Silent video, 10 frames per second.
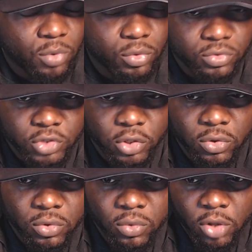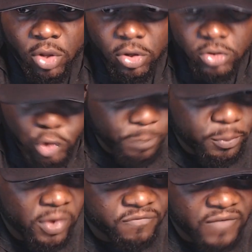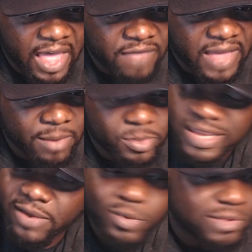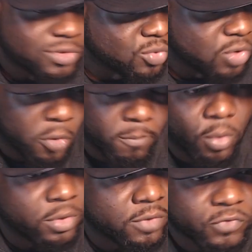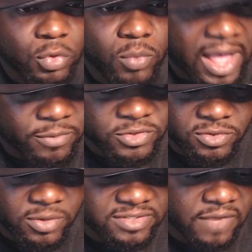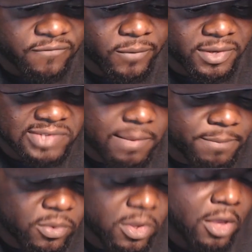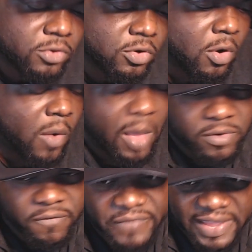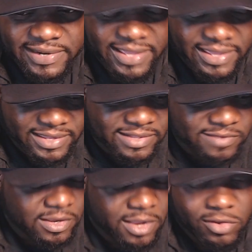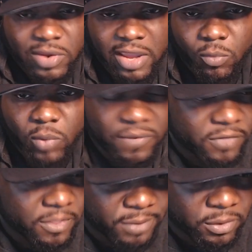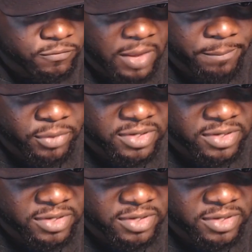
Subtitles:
do 2.5 hours. I don't want to do no more than 2 hours. So let's say, for example, you know how when a fight ends, you got to wait for the post-fight press